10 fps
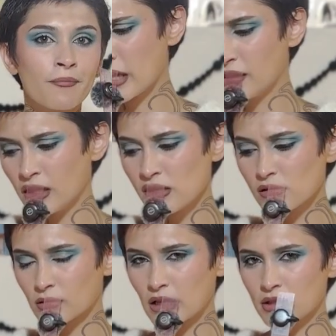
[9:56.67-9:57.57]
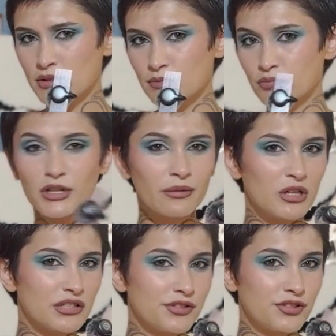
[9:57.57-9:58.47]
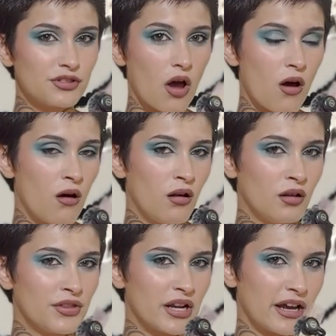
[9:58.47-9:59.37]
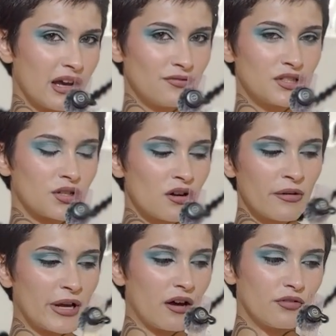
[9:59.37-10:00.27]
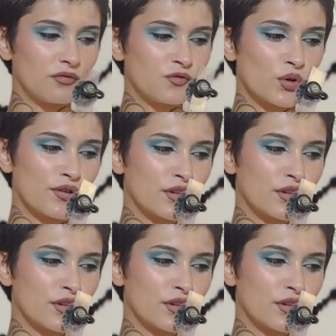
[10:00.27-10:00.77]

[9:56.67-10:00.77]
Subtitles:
I think that's pretty much all that I have to talk about for the